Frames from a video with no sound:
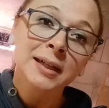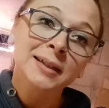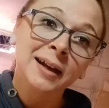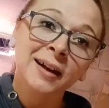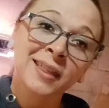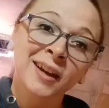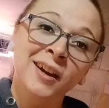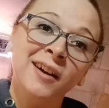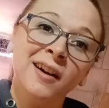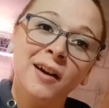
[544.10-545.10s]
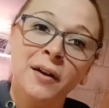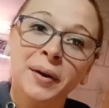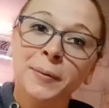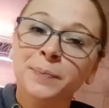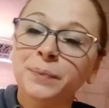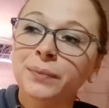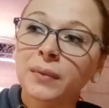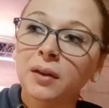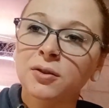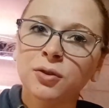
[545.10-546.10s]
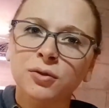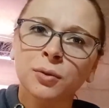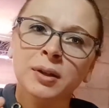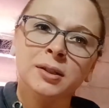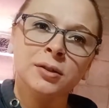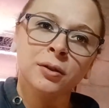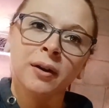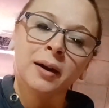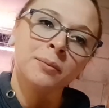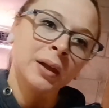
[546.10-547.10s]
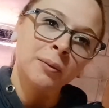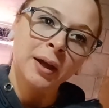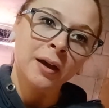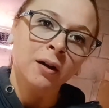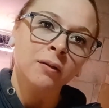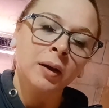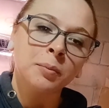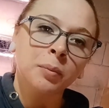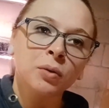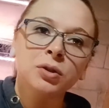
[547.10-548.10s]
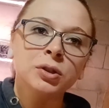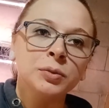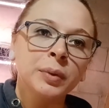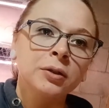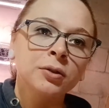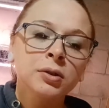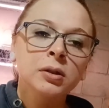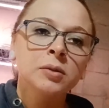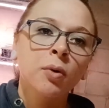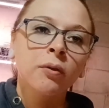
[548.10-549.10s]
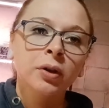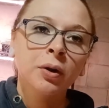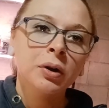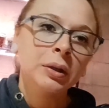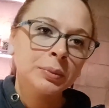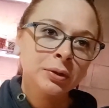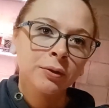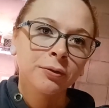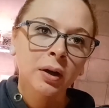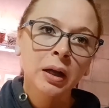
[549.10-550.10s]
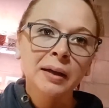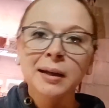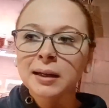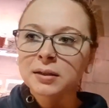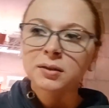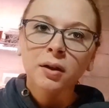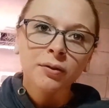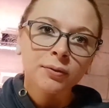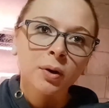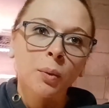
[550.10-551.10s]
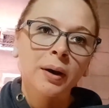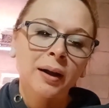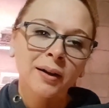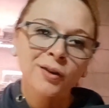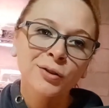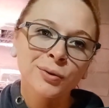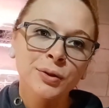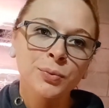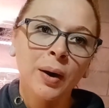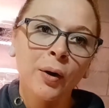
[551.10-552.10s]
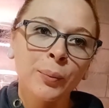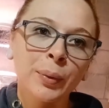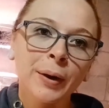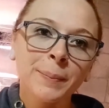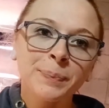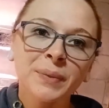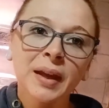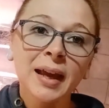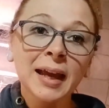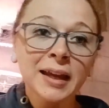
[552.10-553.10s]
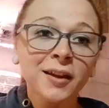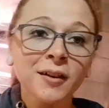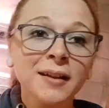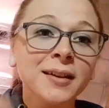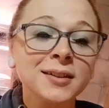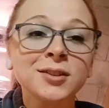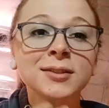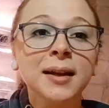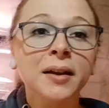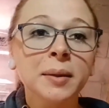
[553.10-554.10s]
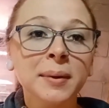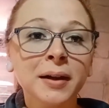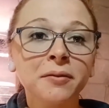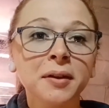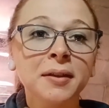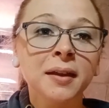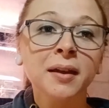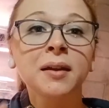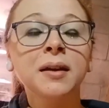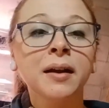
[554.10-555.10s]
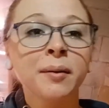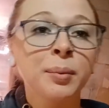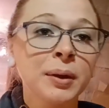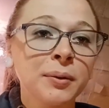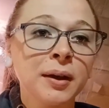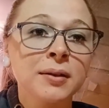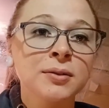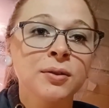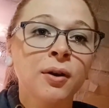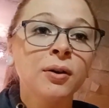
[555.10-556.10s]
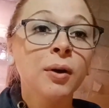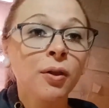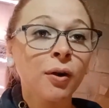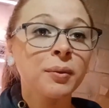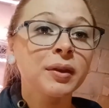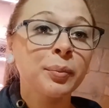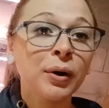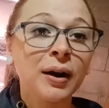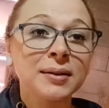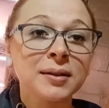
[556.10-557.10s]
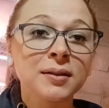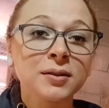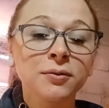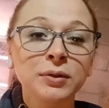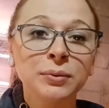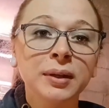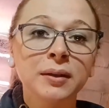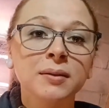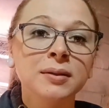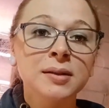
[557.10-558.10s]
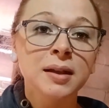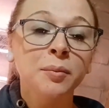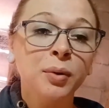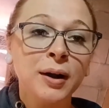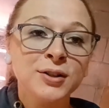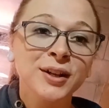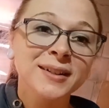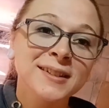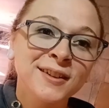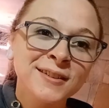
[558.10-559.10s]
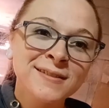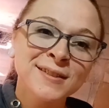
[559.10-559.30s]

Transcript: TikTok there. There's also Instagram that we have. I post just pictures and small video clips of stuff going on here too as well. But here I like to just document everything and kind of bring you guys along with the process of doing said projects here.